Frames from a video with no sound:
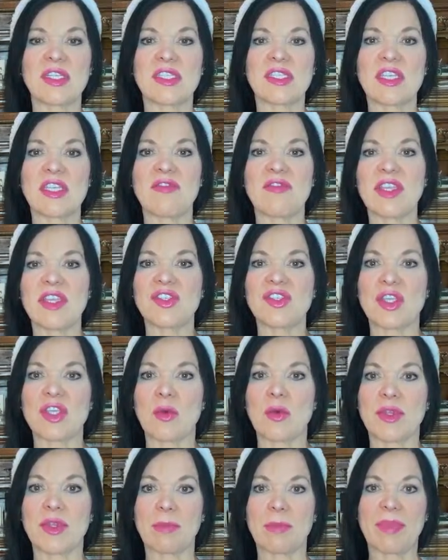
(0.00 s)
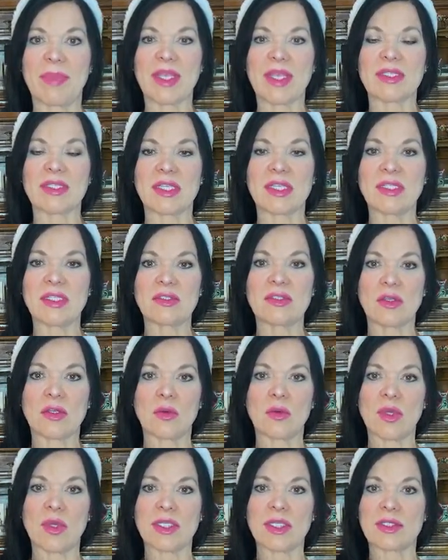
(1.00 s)
TV show where the biggest
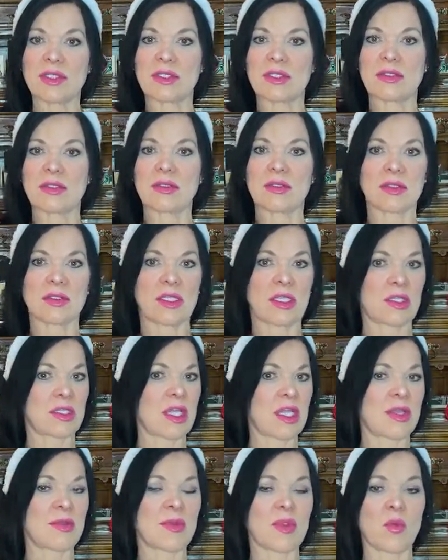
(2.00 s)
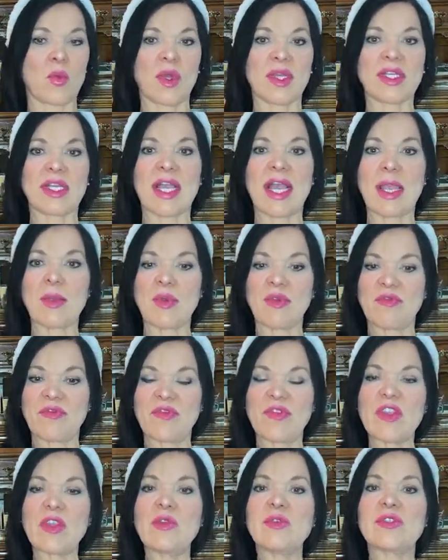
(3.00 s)
insult was that one guy
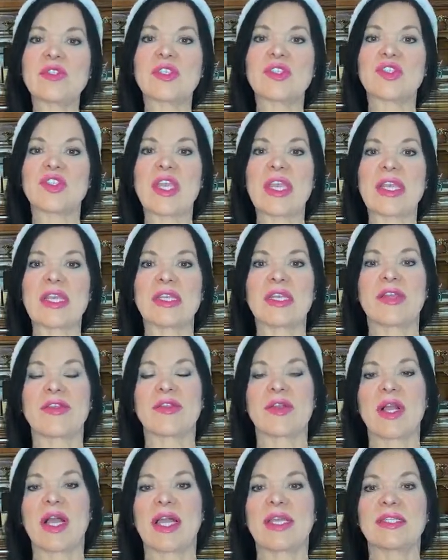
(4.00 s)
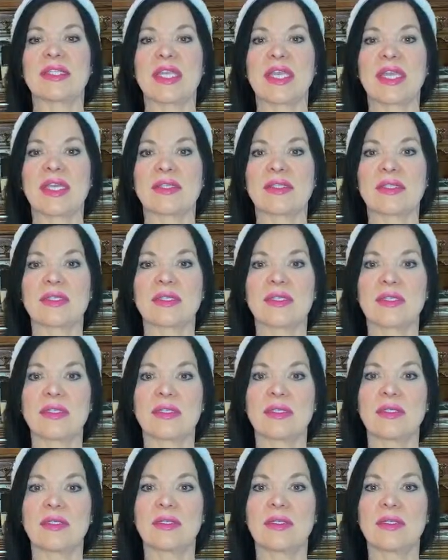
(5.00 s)
refused to shake another guy's hand?
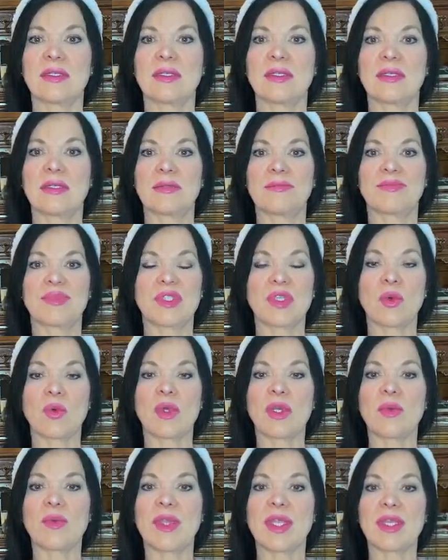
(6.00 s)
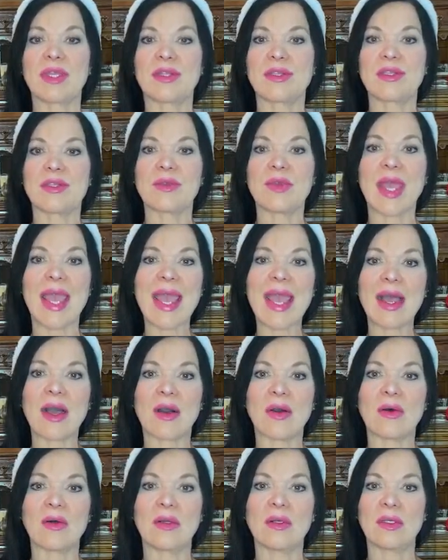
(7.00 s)
So what are we going to do now?
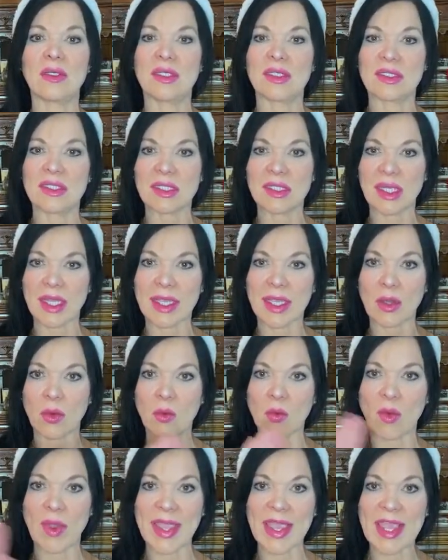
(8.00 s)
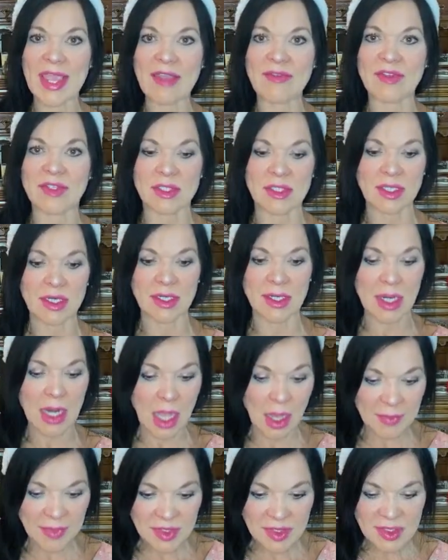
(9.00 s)
Is it like a wave? Is it a
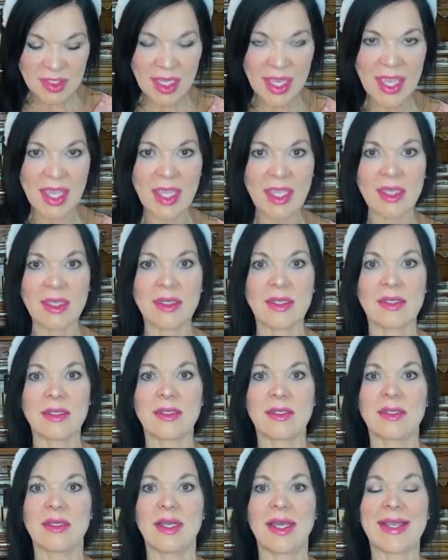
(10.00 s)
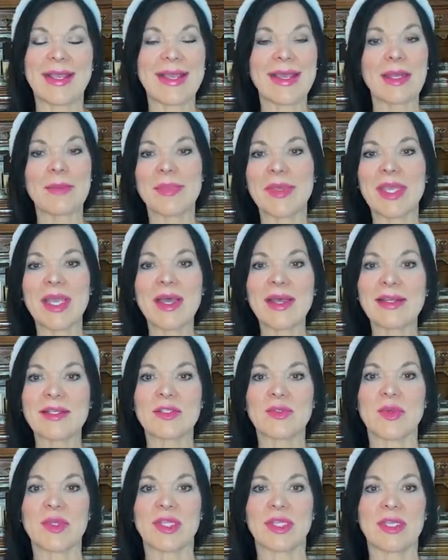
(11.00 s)
namaste? I got to be
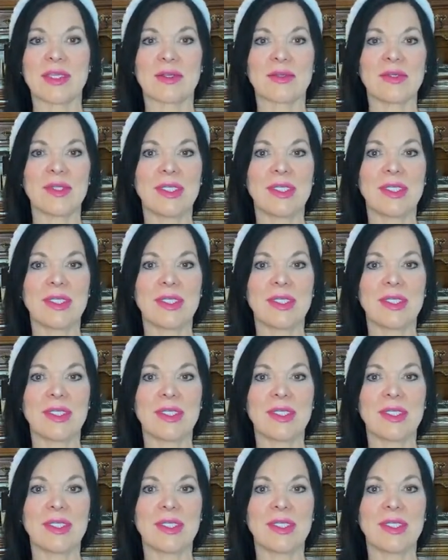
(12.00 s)
honest with you.